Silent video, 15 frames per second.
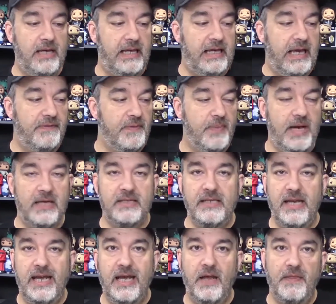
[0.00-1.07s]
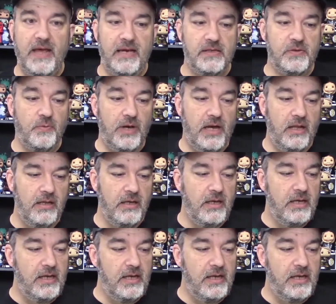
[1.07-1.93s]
I gave the box an A on that as well.